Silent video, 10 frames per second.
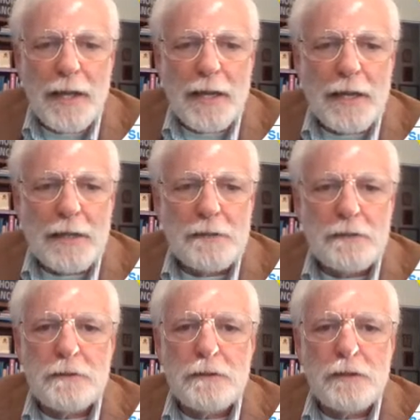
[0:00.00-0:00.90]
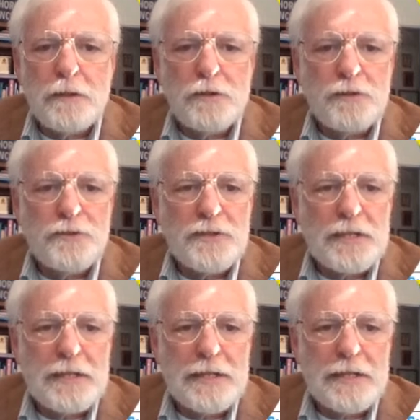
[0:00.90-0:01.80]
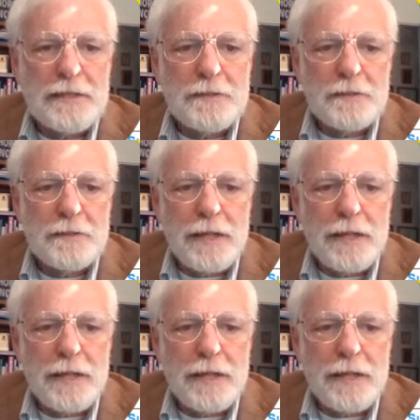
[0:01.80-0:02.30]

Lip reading: and you'll see,